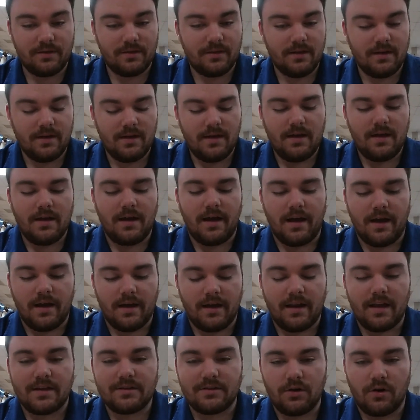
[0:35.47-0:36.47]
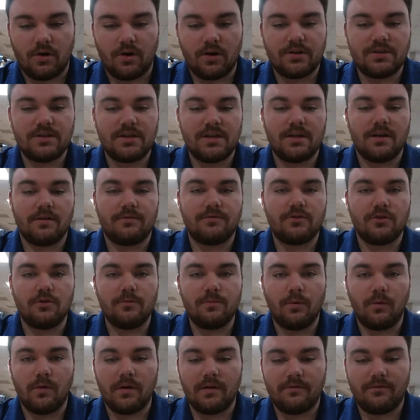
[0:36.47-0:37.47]
It has an RG of
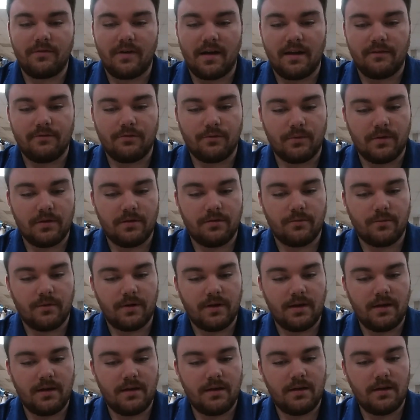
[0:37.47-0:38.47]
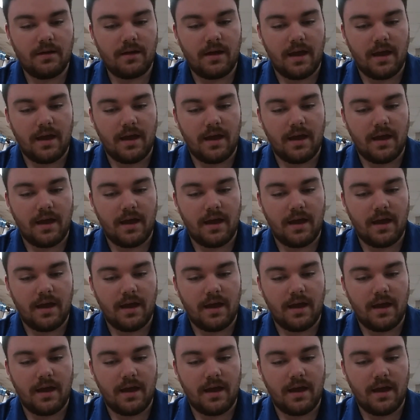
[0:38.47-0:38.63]
2.533